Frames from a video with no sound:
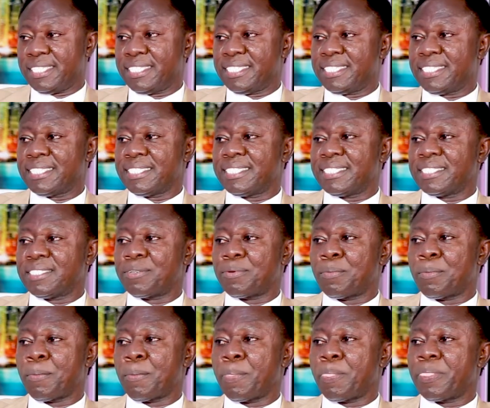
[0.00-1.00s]
Uh, 80
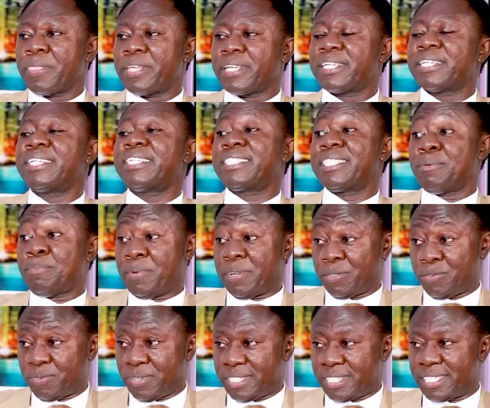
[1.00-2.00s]
pesewas. 80
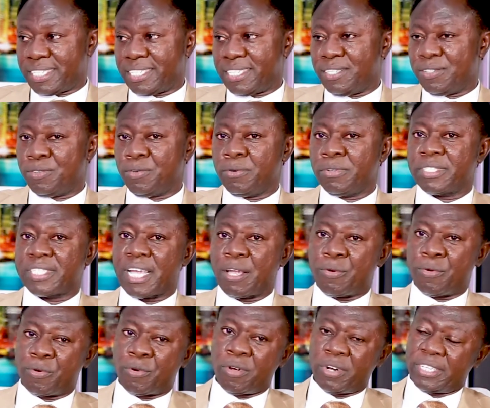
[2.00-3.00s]
pesewas. In those times, we
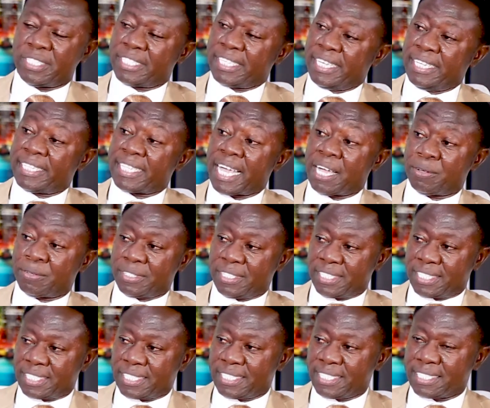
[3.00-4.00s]
call it 8,000.
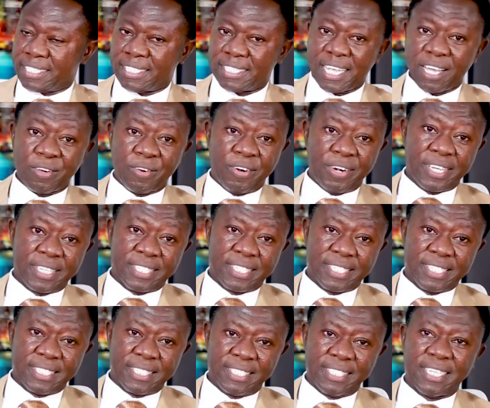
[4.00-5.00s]
Is that correct?
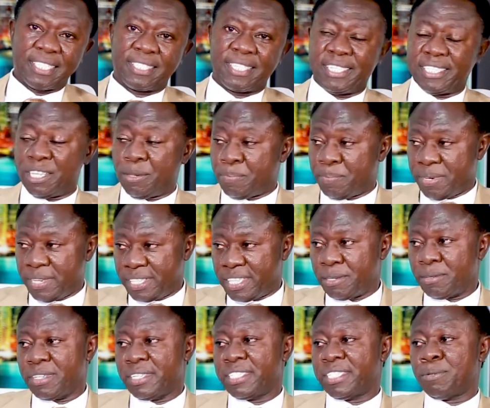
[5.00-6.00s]
Yes, 80, 80,
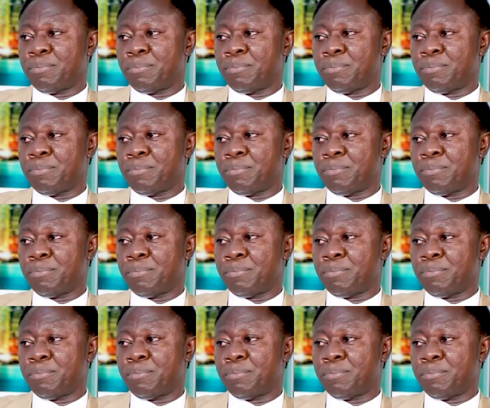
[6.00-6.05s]
80